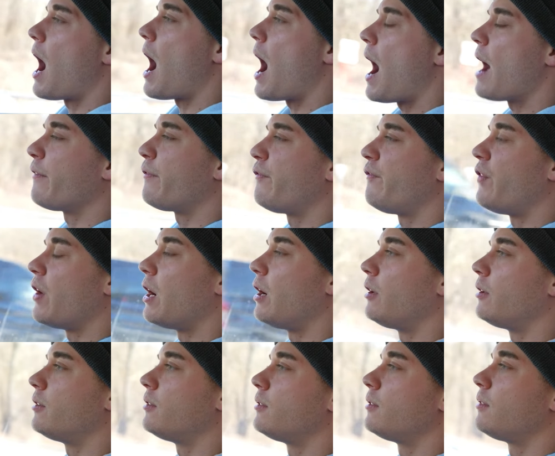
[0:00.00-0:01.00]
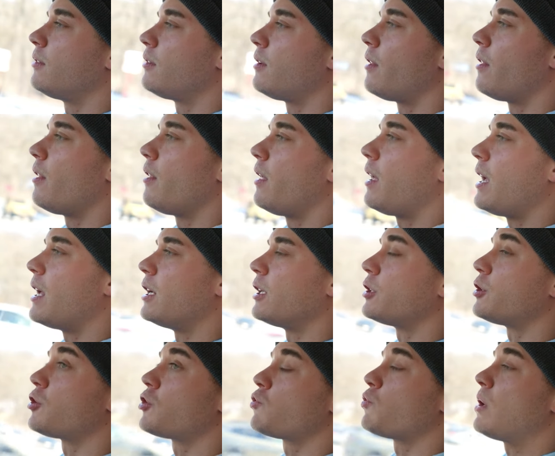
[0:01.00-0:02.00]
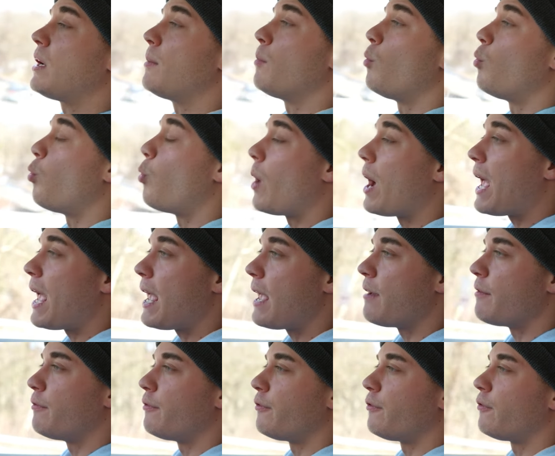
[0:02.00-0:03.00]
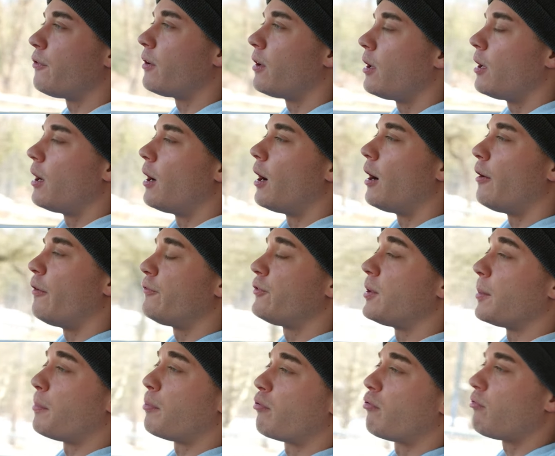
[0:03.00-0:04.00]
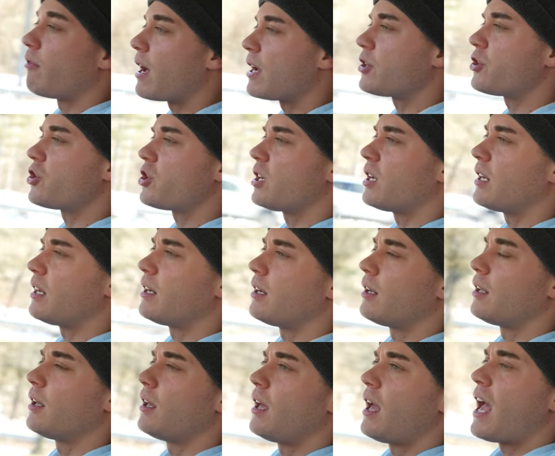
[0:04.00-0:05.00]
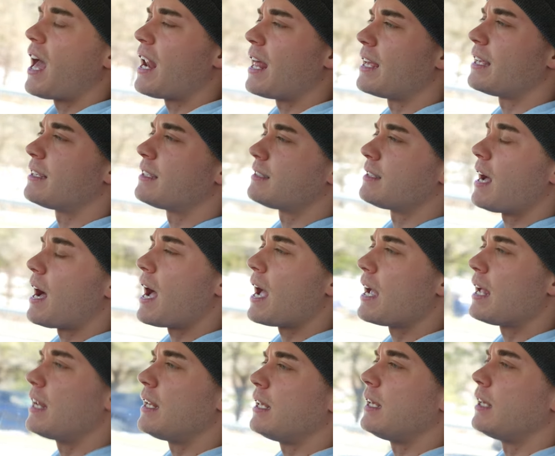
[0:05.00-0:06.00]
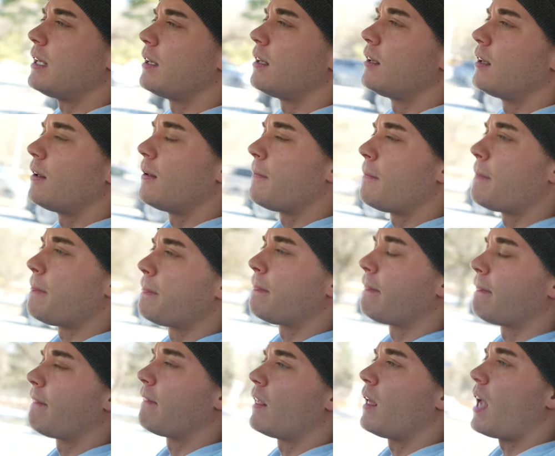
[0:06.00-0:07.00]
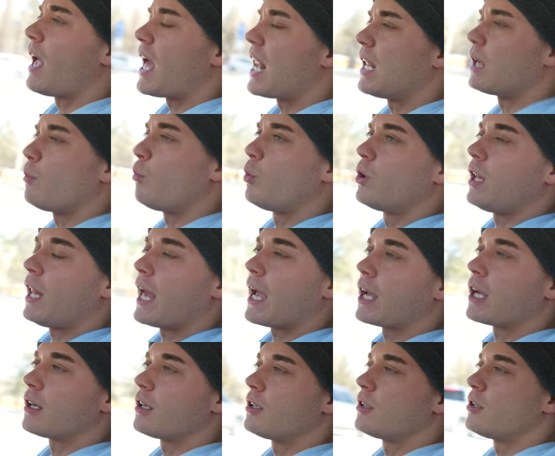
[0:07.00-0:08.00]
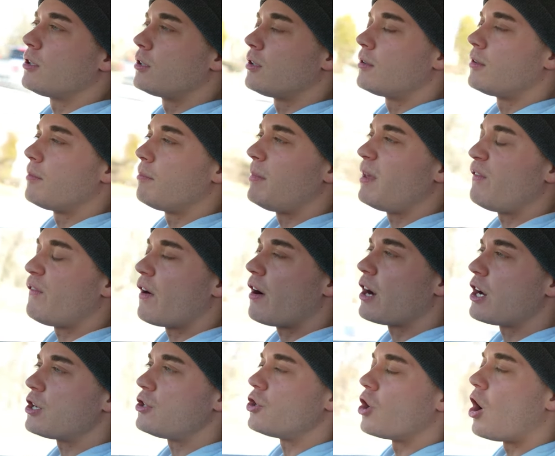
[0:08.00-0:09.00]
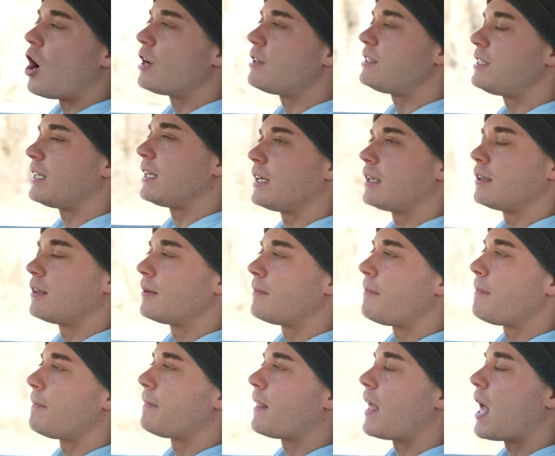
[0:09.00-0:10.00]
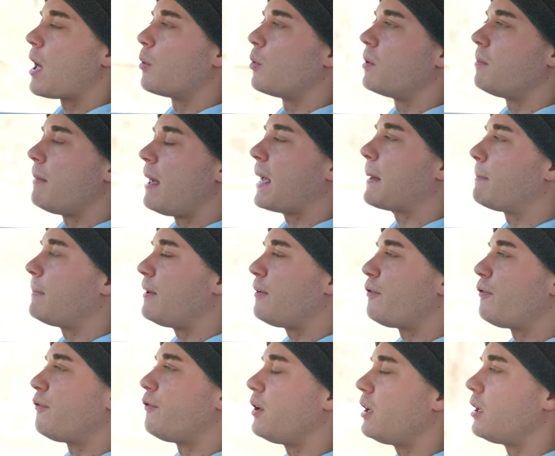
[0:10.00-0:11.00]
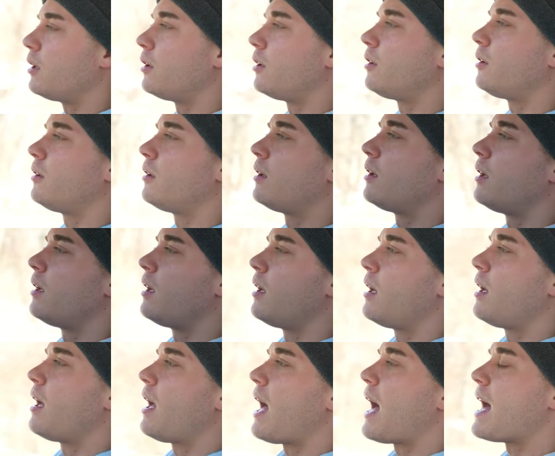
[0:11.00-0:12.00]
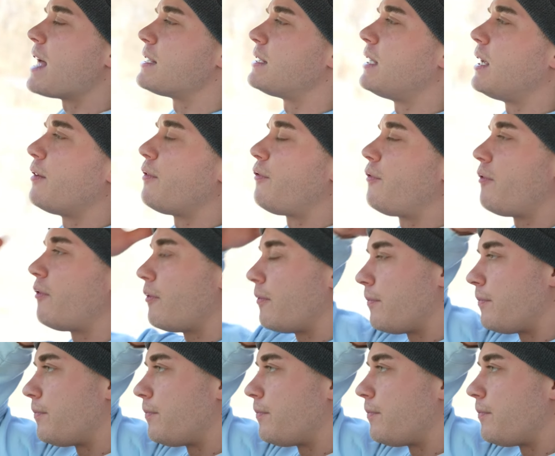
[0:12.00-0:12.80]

I felt an extreme wave of depression and anxiety, and it would like be very daunting and would make me feel as if